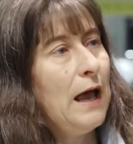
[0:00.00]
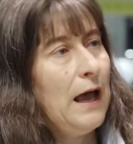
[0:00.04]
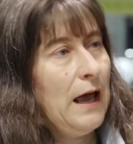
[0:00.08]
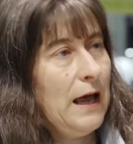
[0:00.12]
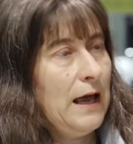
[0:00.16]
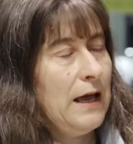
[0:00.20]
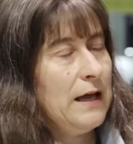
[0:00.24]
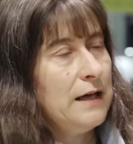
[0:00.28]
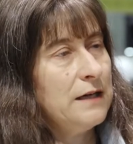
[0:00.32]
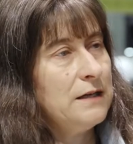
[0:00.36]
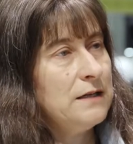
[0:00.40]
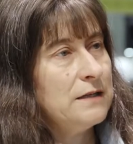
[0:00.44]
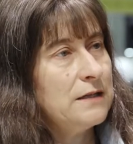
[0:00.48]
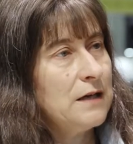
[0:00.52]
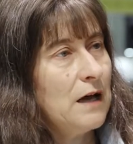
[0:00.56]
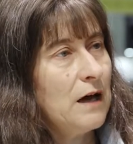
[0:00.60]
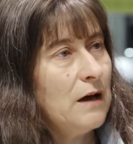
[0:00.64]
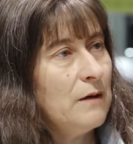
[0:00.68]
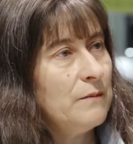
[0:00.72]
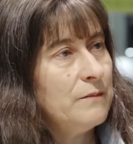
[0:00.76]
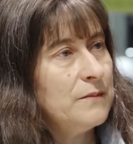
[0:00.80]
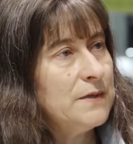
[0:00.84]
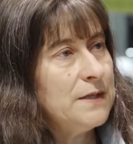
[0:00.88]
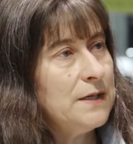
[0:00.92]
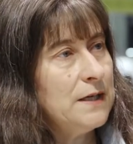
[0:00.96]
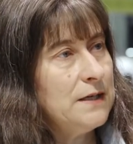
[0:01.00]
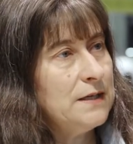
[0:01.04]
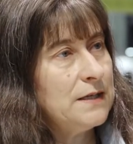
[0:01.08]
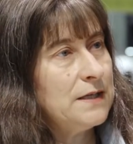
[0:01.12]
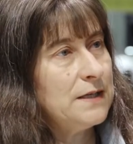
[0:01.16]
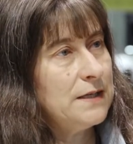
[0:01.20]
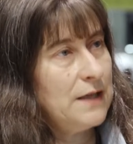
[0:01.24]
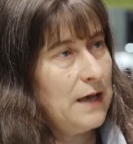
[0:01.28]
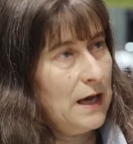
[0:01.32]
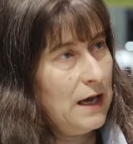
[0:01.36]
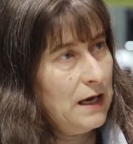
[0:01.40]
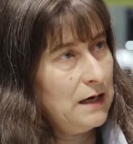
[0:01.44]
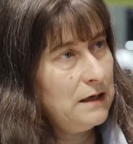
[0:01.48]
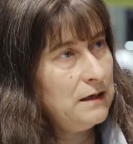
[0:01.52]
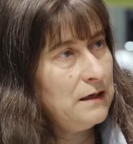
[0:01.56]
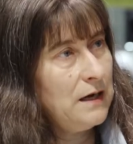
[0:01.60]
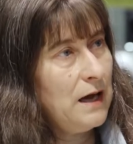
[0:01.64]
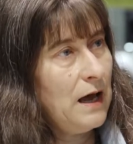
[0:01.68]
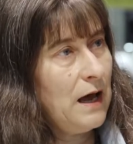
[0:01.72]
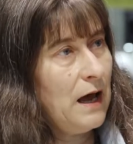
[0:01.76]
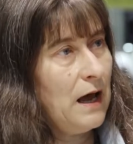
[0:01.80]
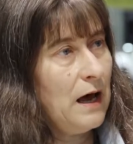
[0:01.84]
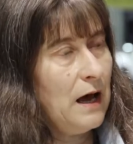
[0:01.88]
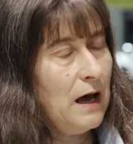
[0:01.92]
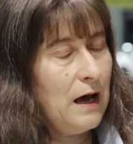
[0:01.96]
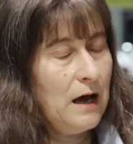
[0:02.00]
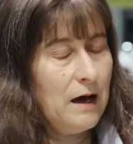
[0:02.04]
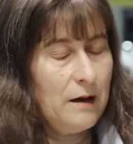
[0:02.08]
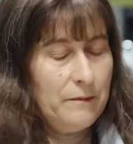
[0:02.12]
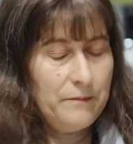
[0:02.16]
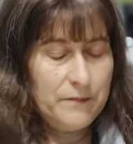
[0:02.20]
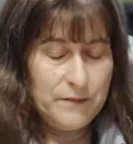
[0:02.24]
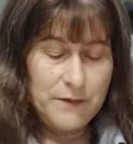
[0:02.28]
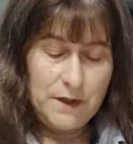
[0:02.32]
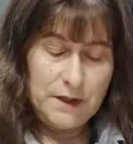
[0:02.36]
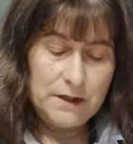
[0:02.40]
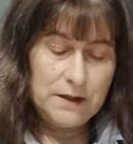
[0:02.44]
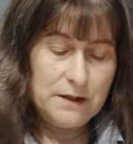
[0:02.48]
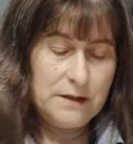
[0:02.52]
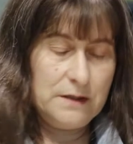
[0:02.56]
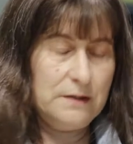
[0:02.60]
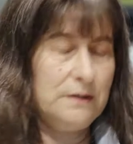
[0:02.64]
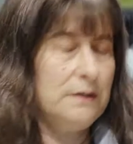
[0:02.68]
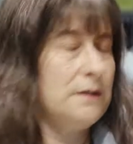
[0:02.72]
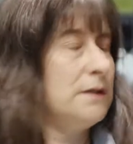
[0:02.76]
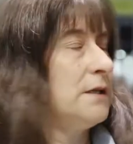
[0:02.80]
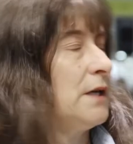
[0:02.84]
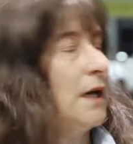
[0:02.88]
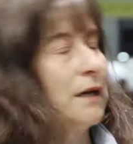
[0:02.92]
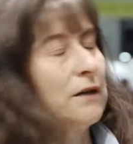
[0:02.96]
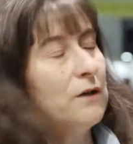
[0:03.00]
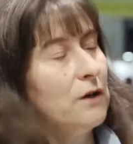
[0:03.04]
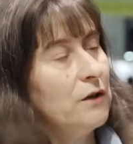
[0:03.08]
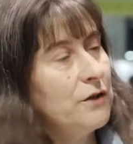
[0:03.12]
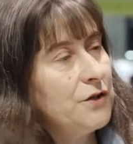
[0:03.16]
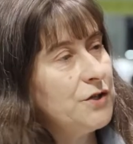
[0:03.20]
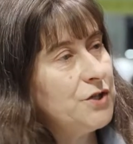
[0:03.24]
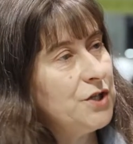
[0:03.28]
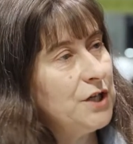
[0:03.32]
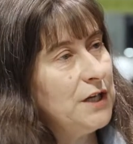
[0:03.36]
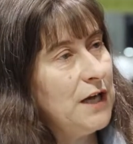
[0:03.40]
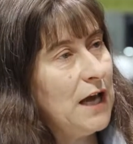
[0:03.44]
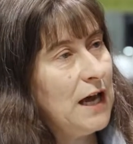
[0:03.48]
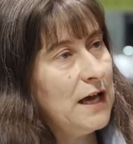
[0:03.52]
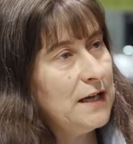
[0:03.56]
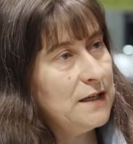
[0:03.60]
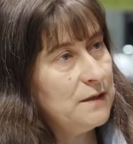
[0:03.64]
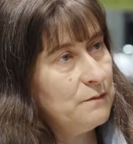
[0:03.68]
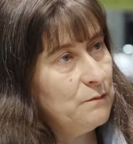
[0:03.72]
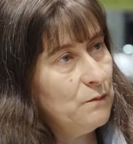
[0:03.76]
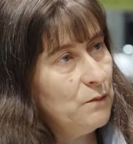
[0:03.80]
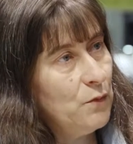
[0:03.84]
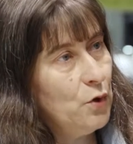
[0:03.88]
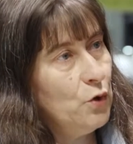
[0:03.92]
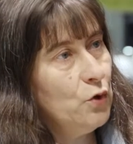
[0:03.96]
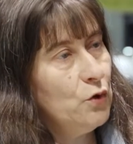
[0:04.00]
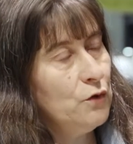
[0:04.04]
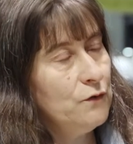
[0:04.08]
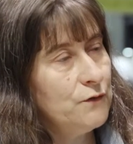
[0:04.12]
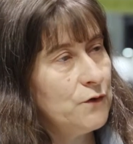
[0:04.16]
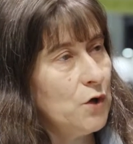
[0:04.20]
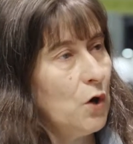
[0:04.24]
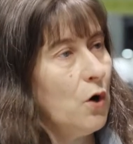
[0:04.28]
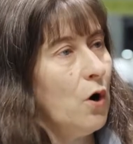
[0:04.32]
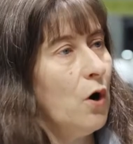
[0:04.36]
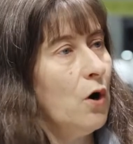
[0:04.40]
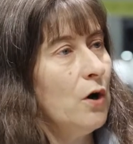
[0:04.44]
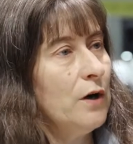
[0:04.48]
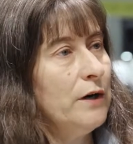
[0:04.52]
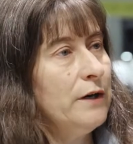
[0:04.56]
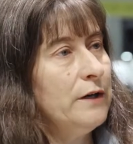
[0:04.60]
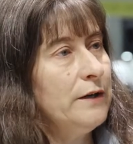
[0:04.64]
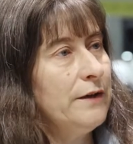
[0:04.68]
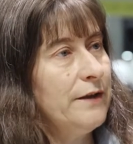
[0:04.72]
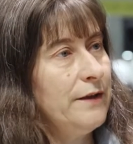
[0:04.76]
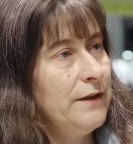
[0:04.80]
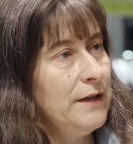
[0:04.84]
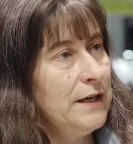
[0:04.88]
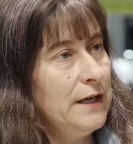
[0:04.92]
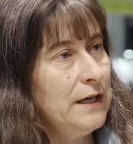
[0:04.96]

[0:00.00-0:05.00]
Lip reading: And since then, the technology has moved on.